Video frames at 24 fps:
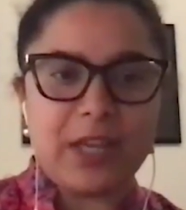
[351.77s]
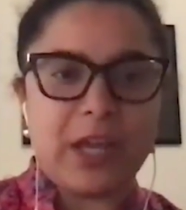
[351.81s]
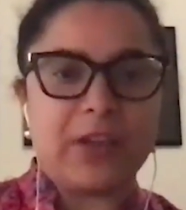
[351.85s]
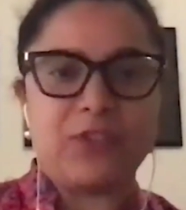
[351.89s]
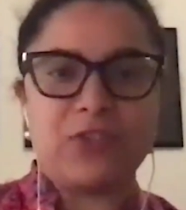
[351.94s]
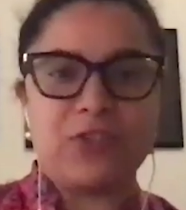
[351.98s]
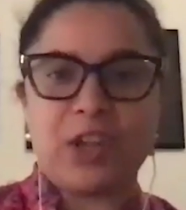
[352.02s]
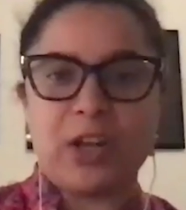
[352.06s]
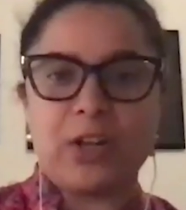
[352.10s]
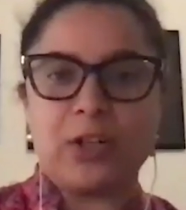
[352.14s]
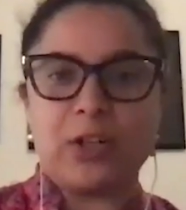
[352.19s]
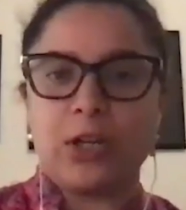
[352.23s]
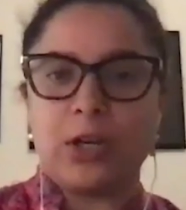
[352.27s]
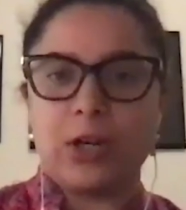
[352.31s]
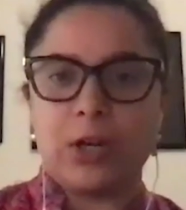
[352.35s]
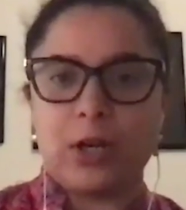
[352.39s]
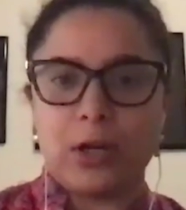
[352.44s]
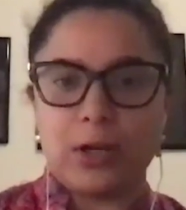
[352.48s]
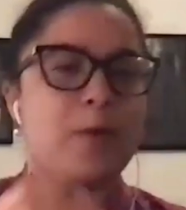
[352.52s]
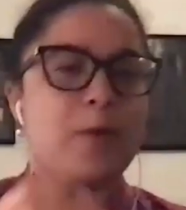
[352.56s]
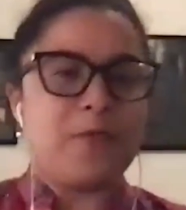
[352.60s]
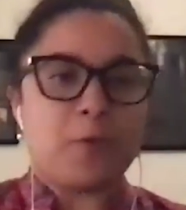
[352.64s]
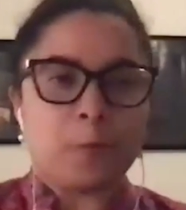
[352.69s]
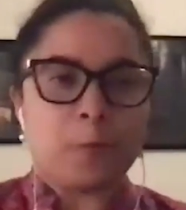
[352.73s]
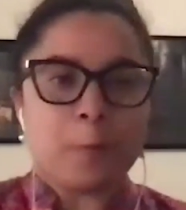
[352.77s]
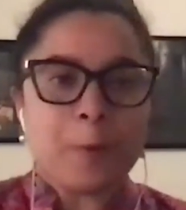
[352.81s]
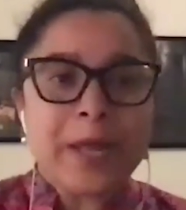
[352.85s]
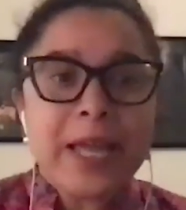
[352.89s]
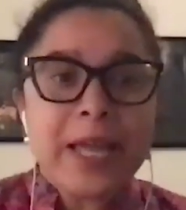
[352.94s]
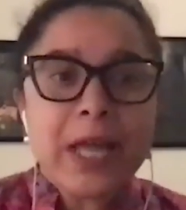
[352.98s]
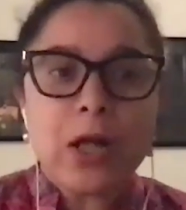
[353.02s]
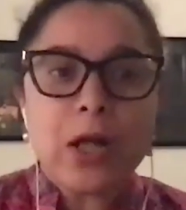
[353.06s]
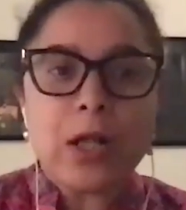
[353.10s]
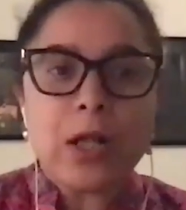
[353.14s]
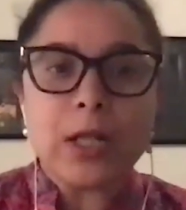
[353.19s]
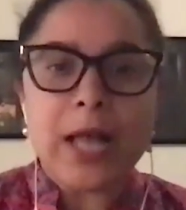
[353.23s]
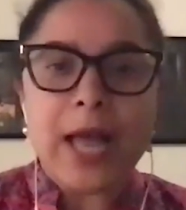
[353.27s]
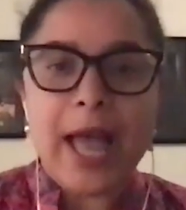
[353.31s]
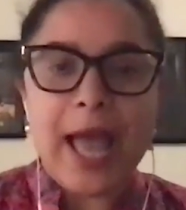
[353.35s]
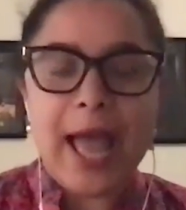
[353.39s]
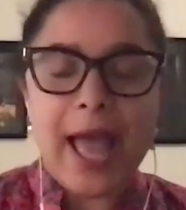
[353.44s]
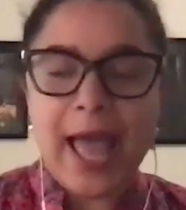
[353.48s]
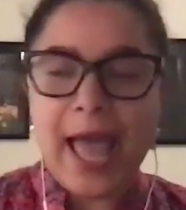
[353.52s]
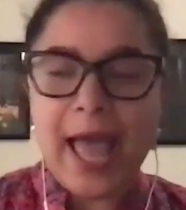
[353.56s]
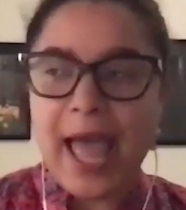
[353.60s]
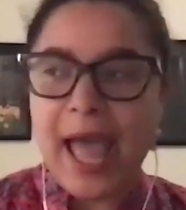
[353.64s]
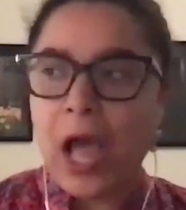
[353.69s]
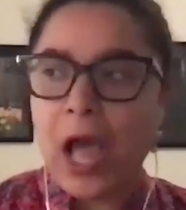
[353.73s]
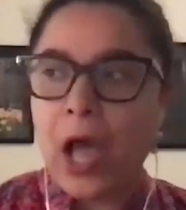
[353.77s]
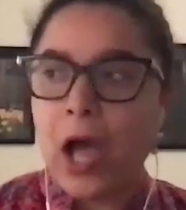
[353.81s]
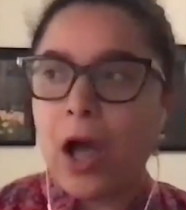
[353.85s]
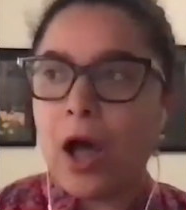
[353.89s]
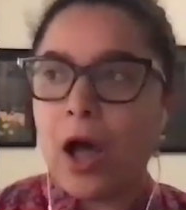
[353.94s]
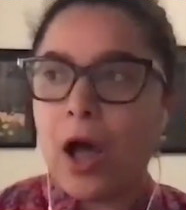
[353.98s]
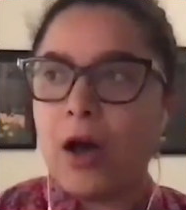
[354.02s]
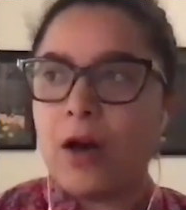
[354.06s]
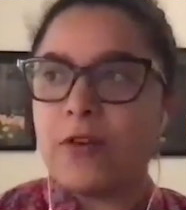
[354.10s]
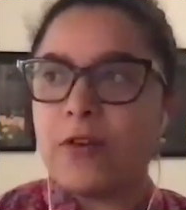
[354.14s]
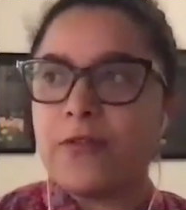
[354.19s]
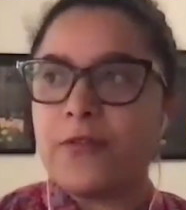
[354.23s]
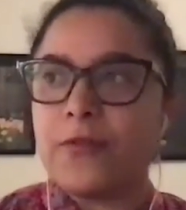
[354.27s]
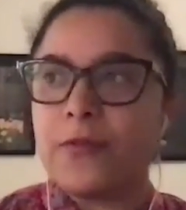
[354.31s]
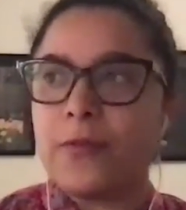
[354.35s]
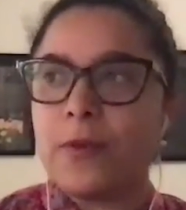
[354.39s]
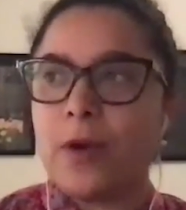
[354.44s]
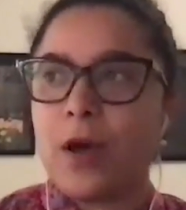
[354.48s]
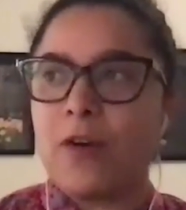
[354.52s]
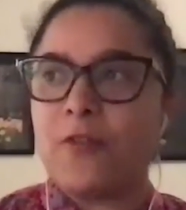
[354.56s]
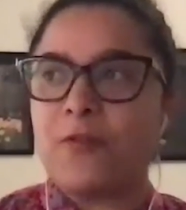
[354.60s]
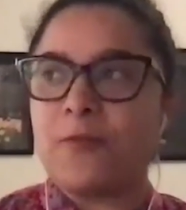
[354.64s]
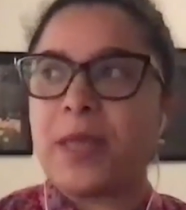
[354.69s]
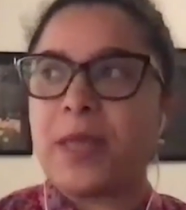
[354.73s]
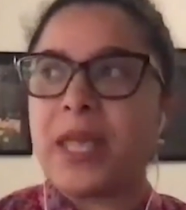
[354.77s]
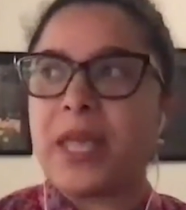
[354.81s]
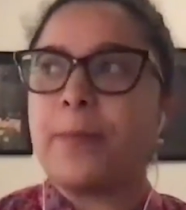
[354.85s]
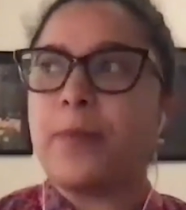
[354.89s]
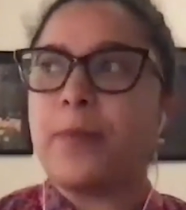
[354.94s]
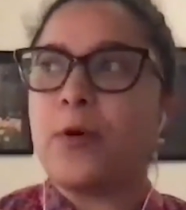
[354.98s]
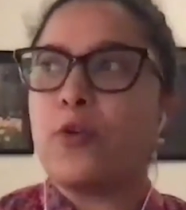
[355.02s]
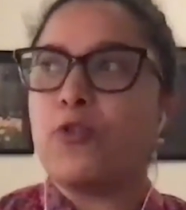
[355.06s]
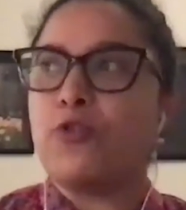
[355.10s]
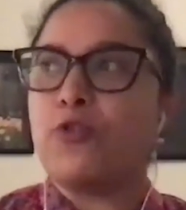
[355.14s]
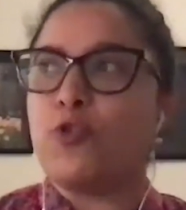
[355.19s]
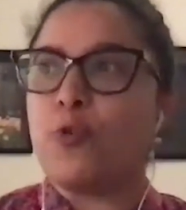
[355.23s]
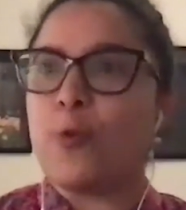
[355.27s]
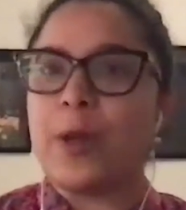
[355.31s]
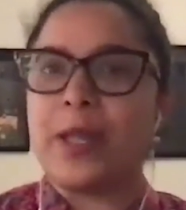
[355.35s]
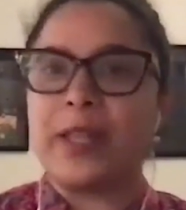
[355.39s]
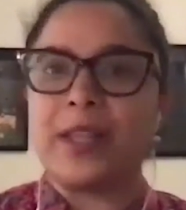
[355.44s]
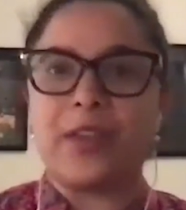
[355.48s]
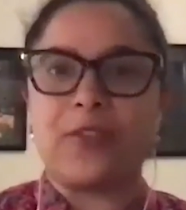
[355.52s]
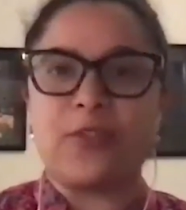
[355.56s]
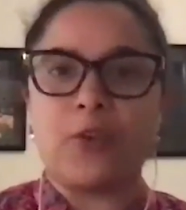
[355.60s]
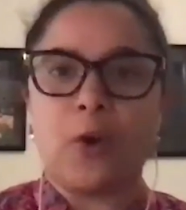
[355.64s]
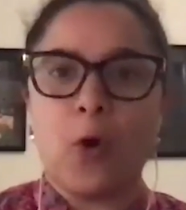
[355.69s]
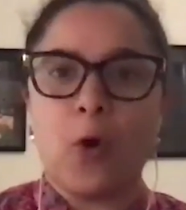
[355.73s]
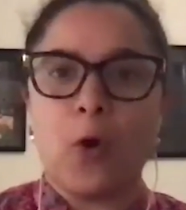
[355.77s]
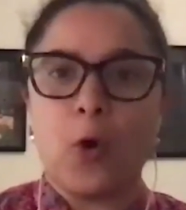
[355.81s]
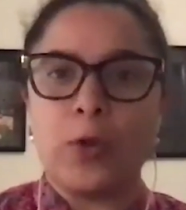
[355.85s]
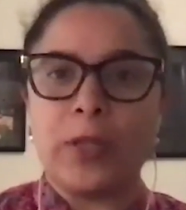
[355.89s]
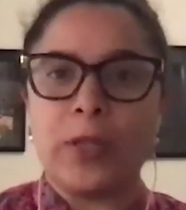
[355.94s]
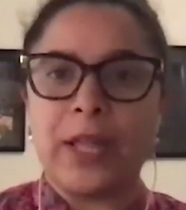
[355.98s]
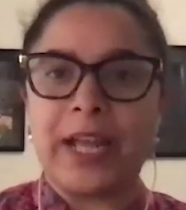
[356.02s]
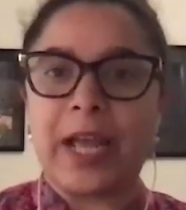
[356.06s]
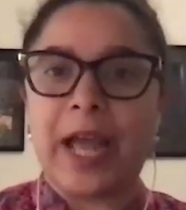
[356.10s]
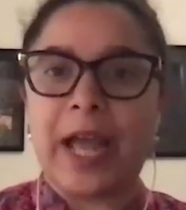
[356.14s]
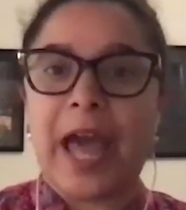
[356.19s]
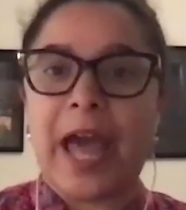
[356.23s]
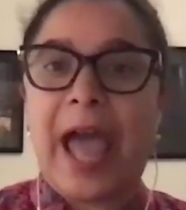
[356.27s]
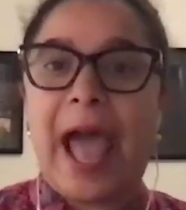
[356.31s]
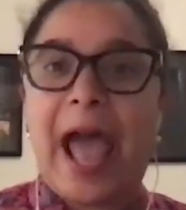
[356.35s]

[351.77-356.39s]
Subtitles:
I shared her the reel of people doing this whole, like,